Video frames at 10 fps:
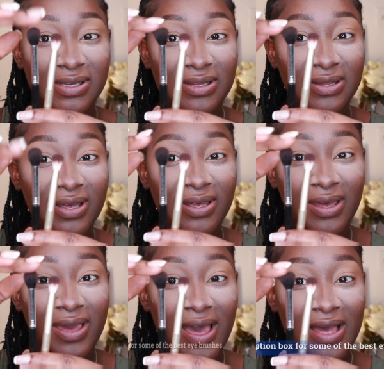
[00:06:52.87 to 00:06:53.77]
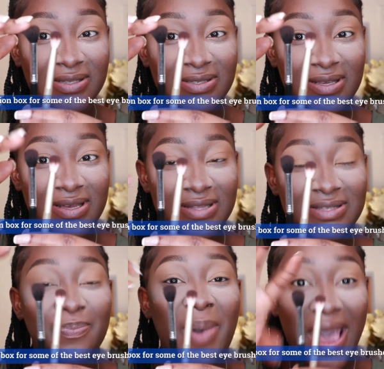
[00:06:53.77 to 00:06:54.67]
like it's
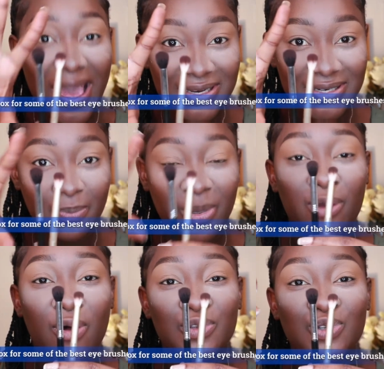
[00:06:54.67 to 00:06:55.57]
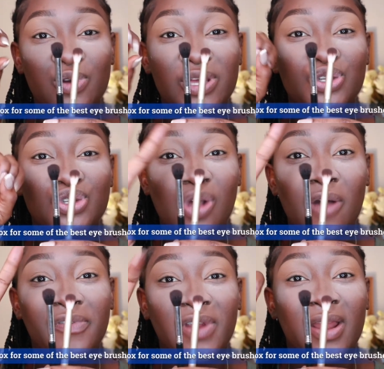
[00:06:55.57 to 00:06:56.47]
packed, but also it's
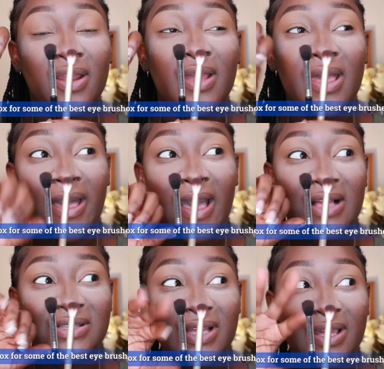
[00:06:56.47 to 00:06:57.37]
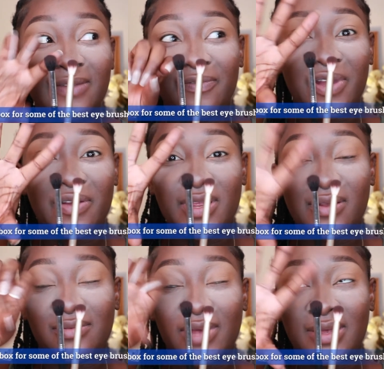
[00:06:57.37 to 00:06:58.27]
soft and has like very
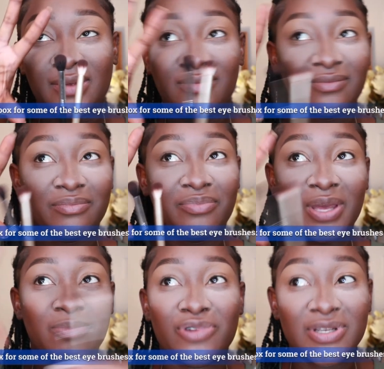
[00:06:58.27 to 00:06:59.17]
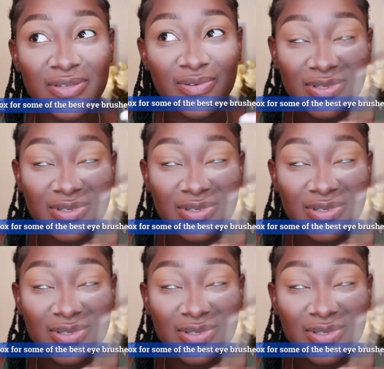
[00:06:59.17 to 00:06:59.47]
like big bristles.